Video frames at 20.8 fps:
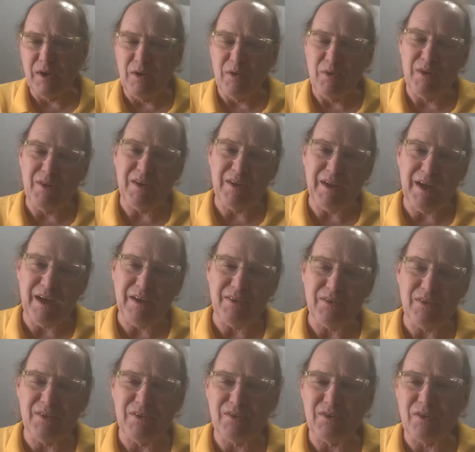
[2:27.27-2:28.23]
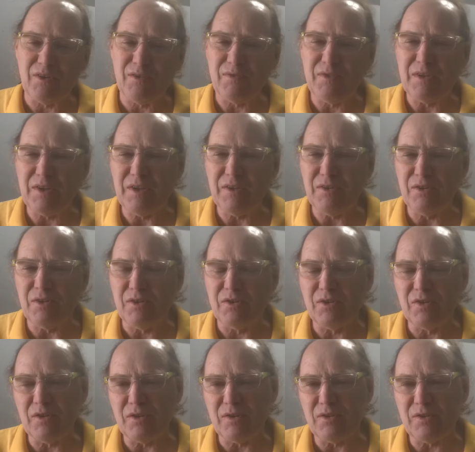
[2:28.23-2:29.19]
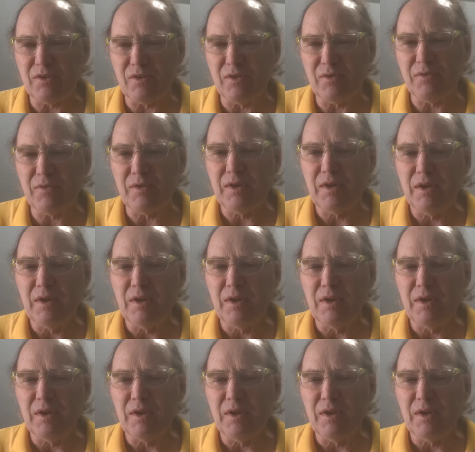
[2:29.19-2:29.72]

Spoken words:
We could actually serve 10 years. You could serve